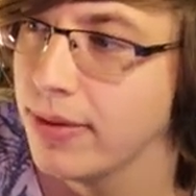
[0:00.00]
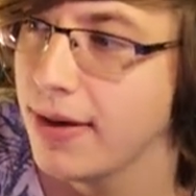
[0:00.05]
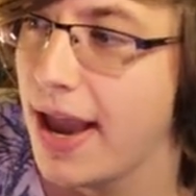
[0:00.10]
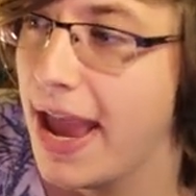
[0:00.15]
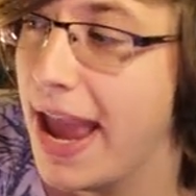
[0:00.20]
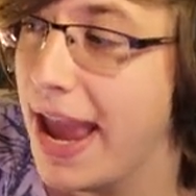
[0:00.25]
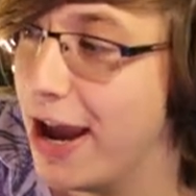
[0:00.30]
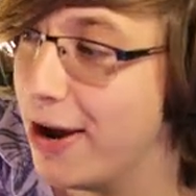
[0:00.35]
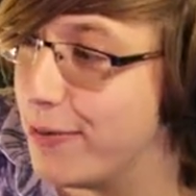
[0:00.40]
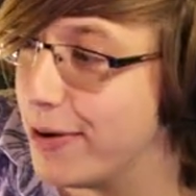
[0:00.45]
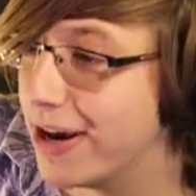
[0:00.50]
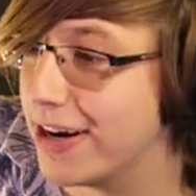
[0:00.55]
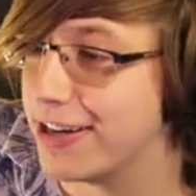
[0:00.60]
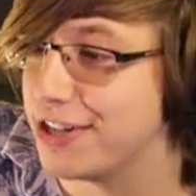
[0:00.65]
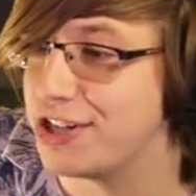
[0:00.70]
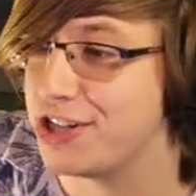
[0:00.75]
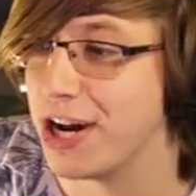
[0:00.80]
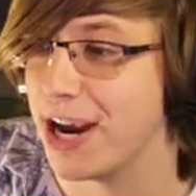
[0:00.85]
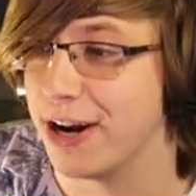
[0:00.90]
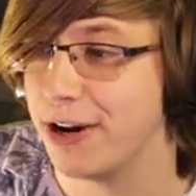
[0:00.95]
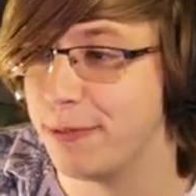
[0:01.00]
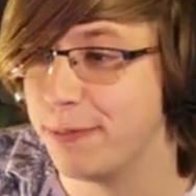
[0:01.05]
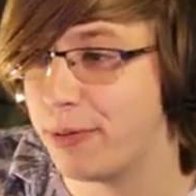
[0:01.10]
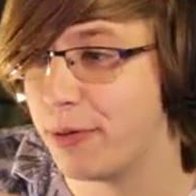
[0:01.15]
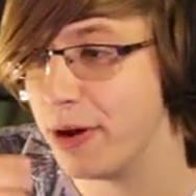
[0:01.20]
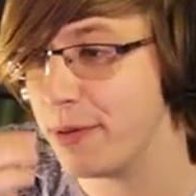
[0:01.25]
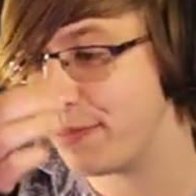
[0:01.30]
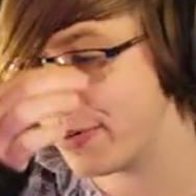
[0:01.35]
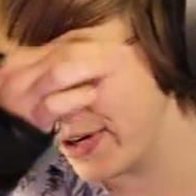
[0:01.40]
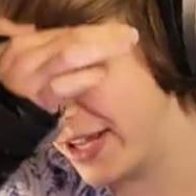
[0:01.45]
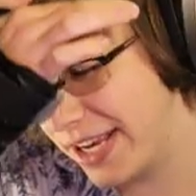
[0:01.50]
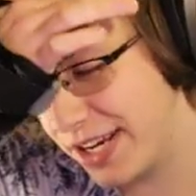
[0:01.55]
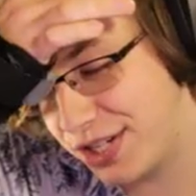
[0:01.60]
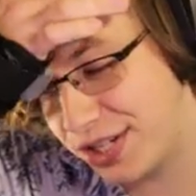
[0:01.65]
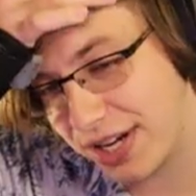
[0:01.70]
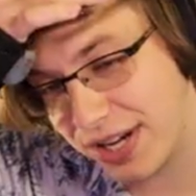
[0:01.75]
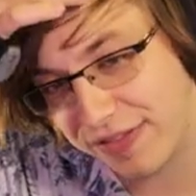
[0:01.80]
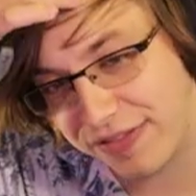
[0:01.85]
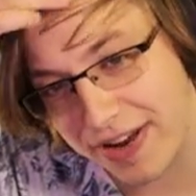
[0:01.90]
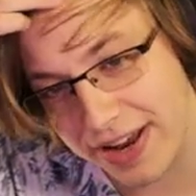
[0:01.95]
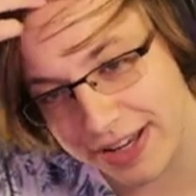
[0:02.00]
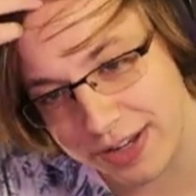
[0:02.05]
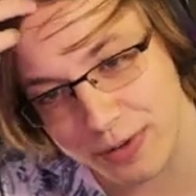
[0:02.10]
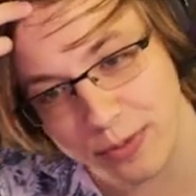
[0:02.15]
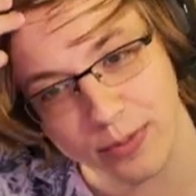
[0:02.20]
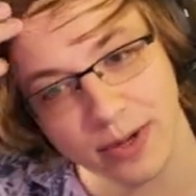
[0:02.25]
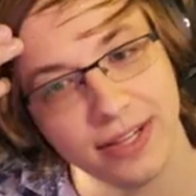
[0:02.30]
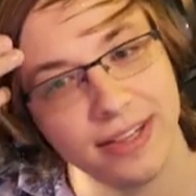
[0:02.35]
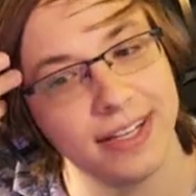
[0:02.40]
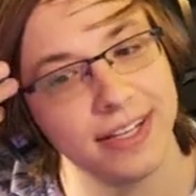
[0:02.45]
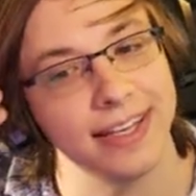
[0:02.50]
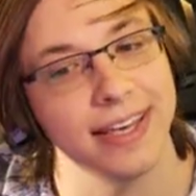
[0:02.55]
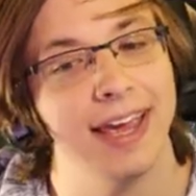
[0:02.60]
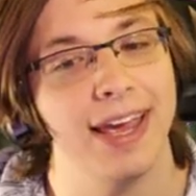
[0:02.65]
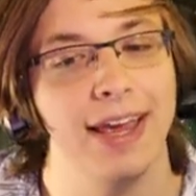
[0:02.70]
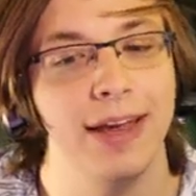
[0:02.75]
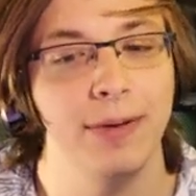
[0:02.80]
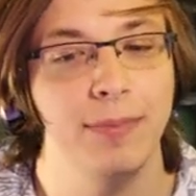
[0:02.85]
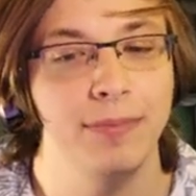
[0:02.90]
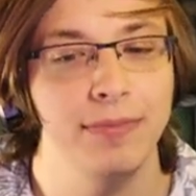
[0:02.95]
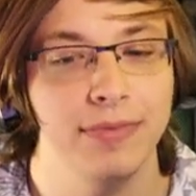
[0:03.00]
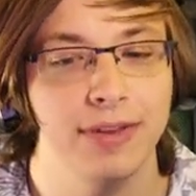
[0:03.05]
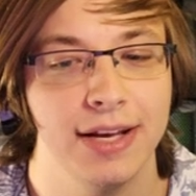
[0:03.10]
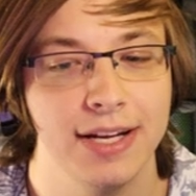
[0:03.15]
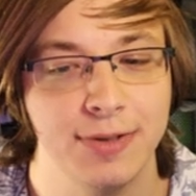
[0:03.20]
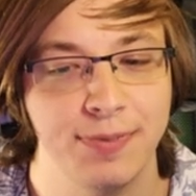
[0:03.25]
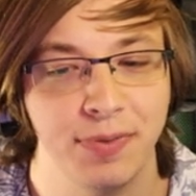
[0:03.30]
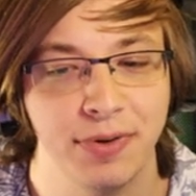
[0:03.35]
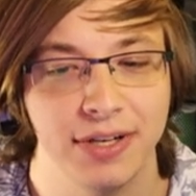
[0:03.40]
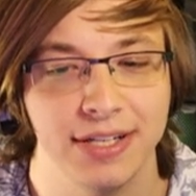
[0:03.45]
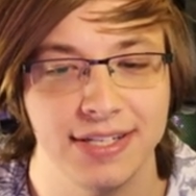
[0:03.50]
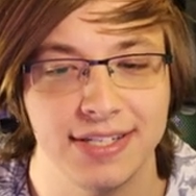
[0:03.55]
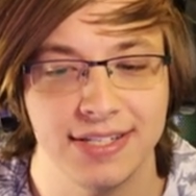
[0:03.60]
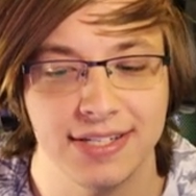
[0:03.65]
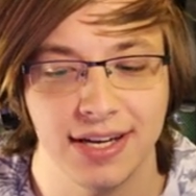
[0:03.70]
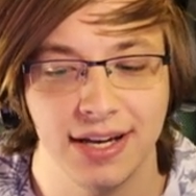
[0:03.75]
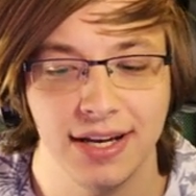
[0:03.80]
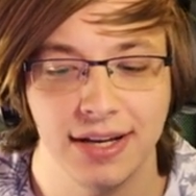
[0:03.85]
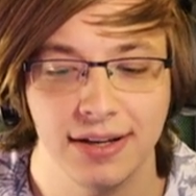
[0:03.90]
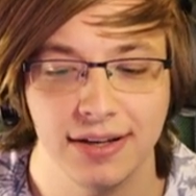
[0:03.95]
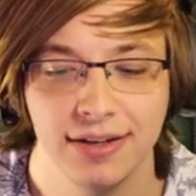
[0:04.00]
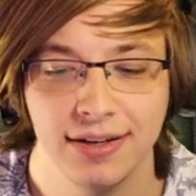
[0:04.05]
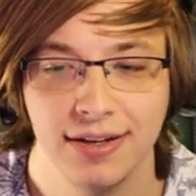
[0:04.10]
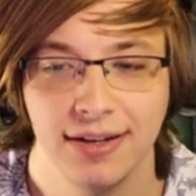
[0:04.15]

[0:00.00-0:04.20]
Hey, we got a channel point prediction. If I could win the game, that's pretty sick.